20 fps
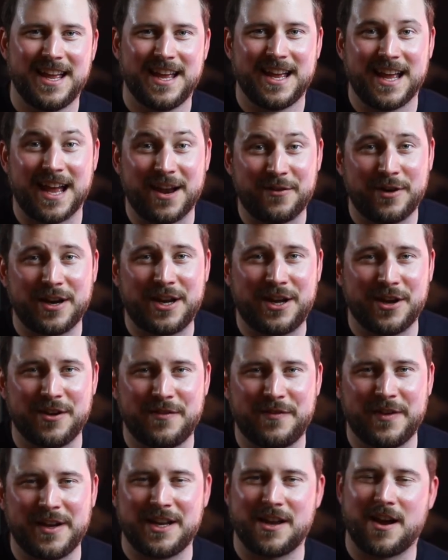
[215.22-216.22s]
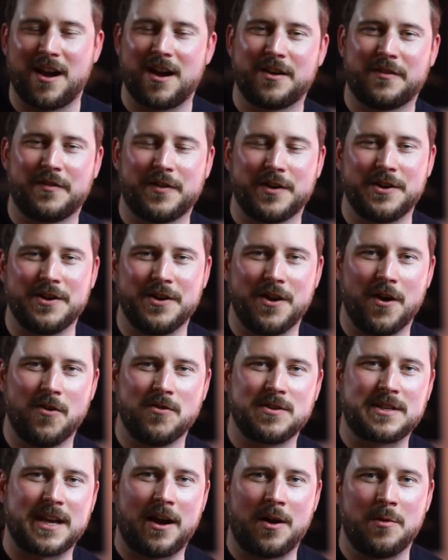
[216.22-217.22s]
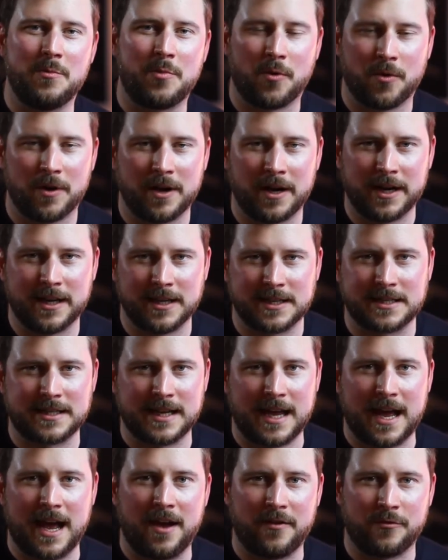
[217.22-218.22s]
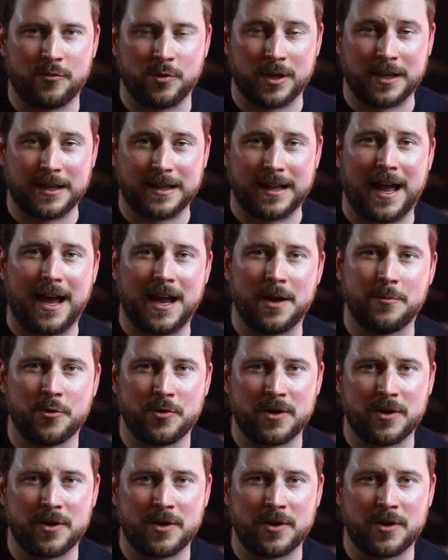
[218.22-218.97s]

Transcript: Every good videographer knows how important it is to have reliable